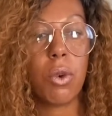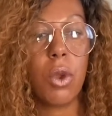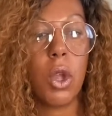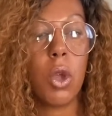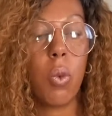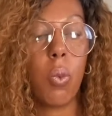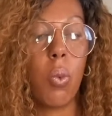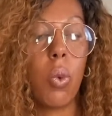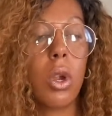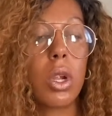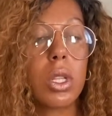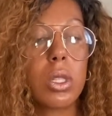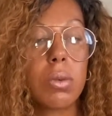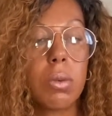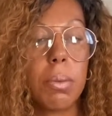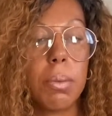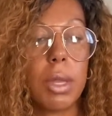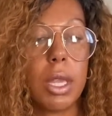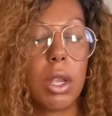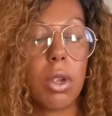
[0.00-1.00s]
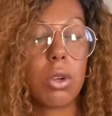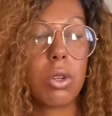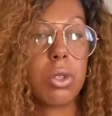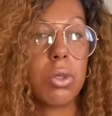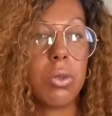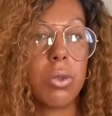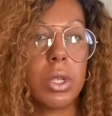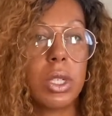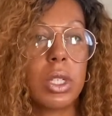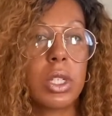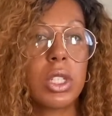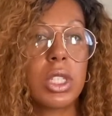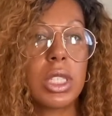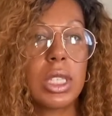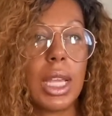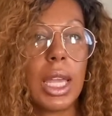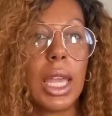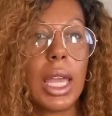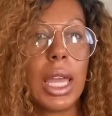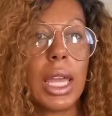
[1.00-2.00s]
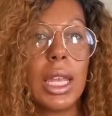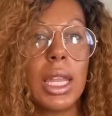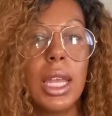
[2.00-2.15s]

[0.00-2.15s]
worked with me or don't understand,